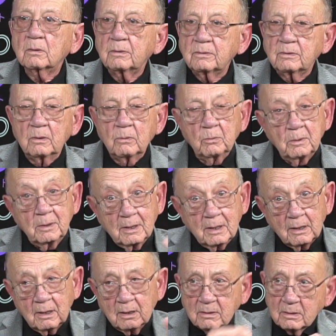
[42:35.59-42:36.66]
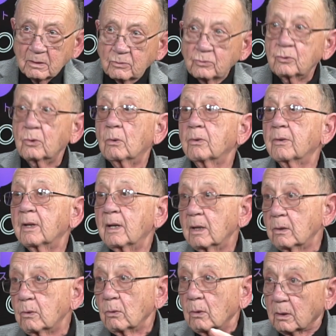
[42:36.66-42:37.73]
to sit with me. I said, Joe, thank
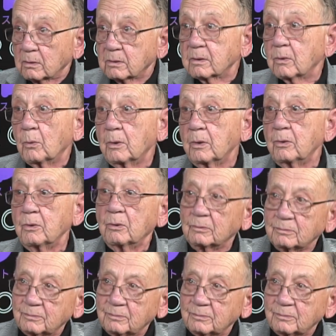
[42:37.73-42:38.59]
you. I'll sit with you.